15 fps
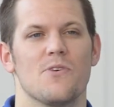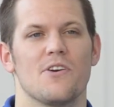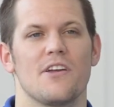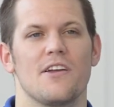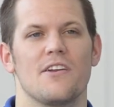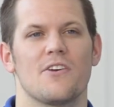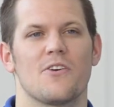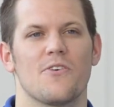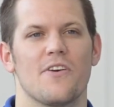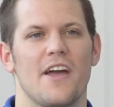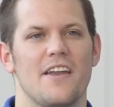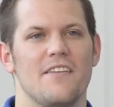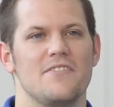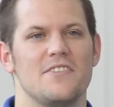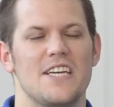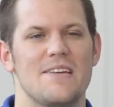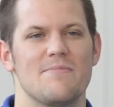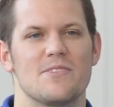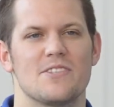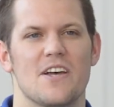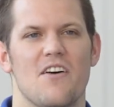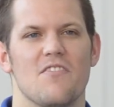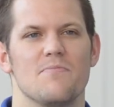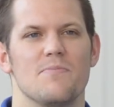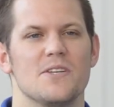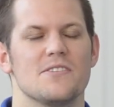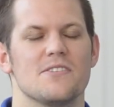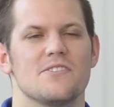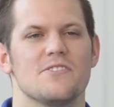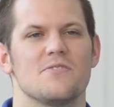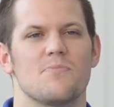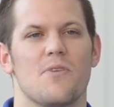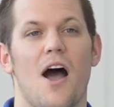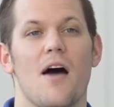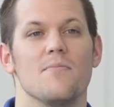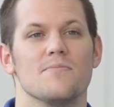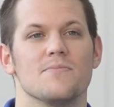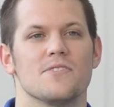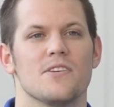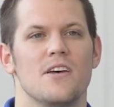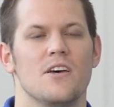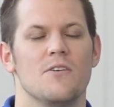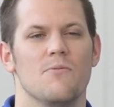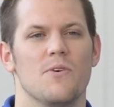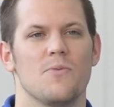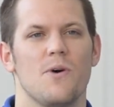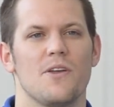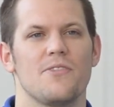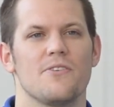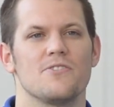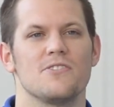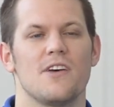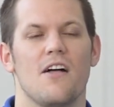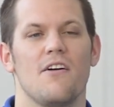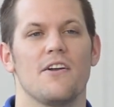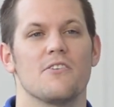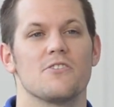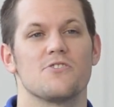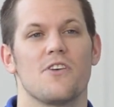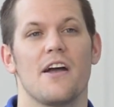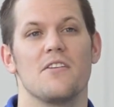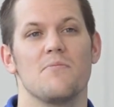working in a creative team to solve businesses' problems with what they're selling or trying to